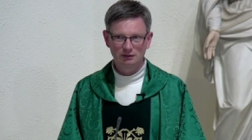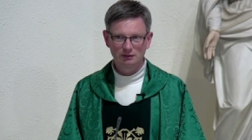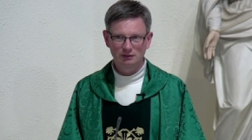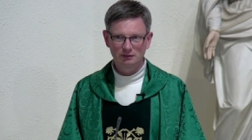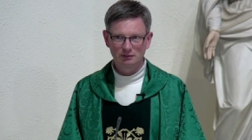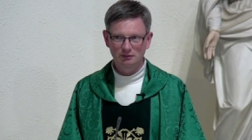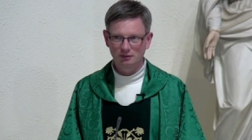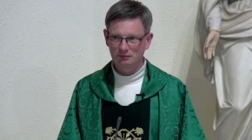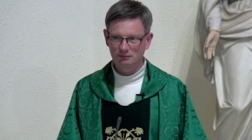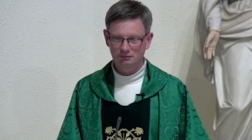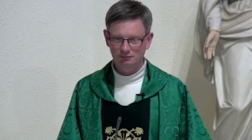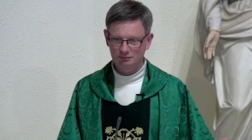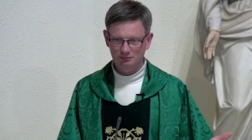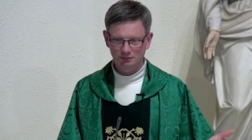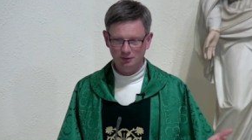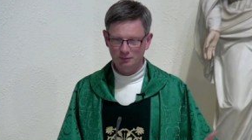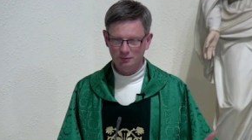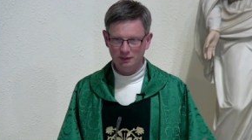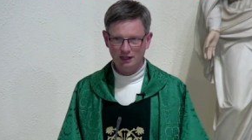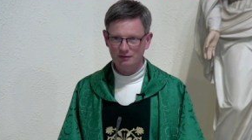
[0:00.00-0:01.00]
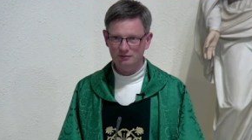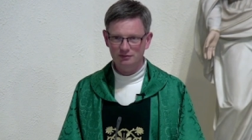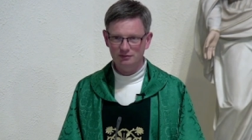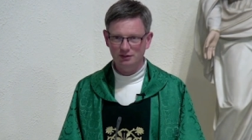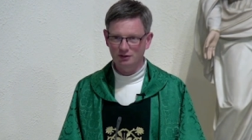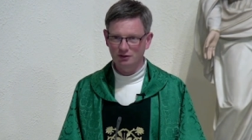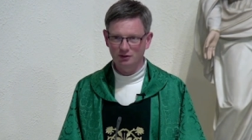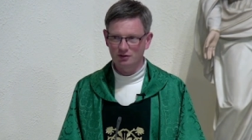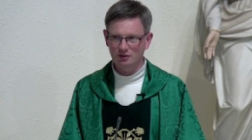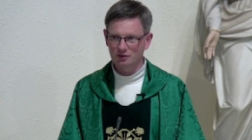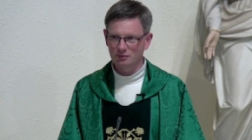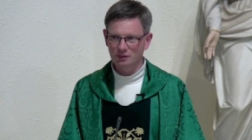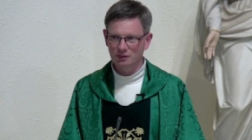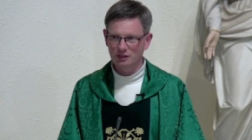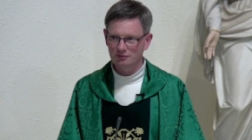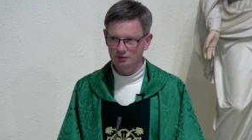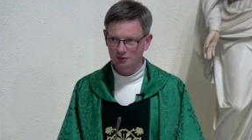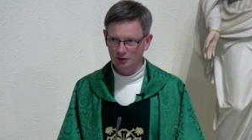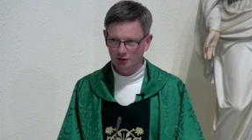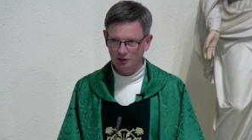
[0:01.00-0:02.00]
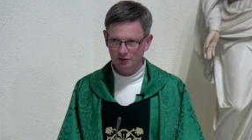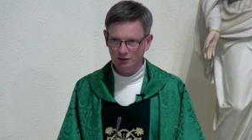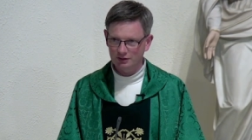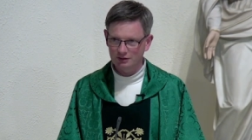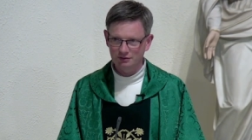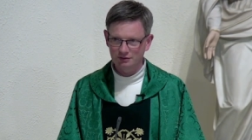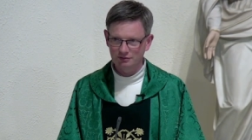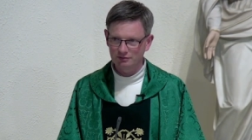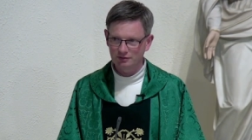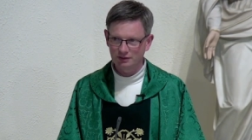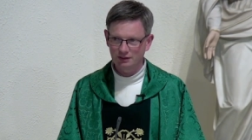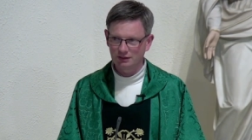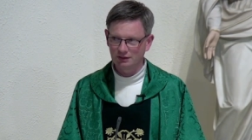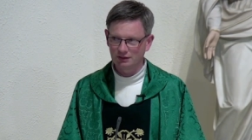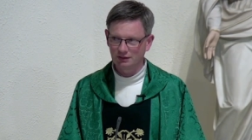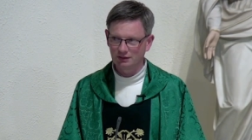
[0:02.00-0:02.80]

When, when we have the Lord, we have nothing to fear.